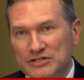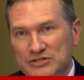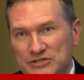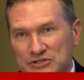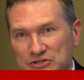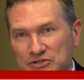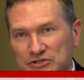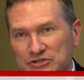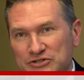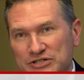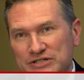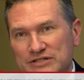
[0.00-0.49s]
a
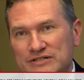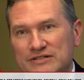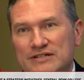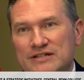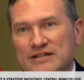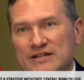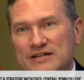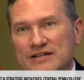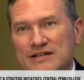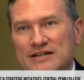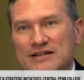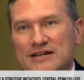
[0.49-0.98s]

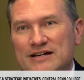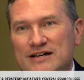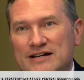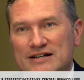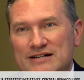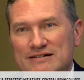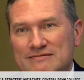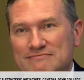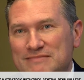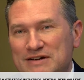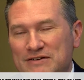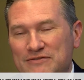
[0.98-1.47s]
surgeon,
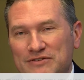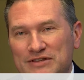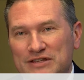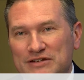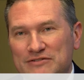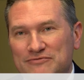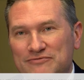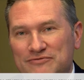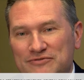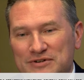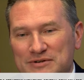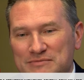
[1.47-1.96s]
um,
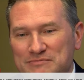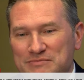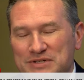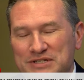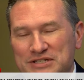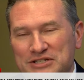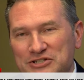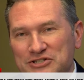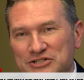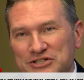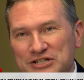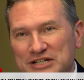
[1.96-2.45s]
everything from
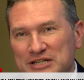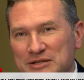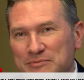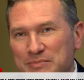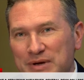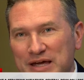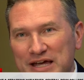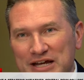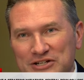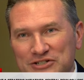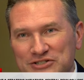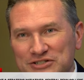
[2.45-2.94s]
positioning
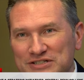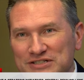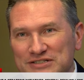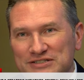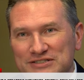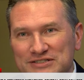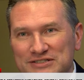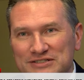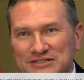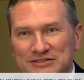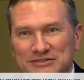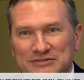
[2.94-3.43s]
the
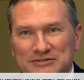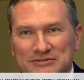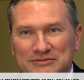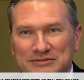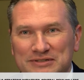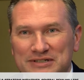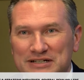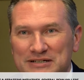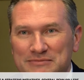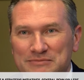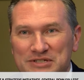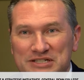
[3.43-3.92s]
patient
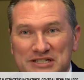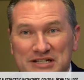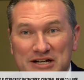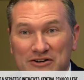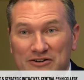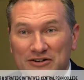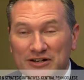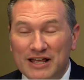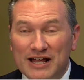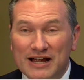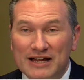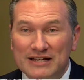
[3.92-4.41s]
to um,
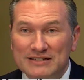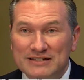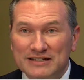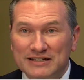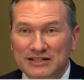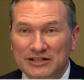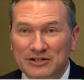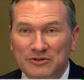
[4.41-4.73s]
sterilizing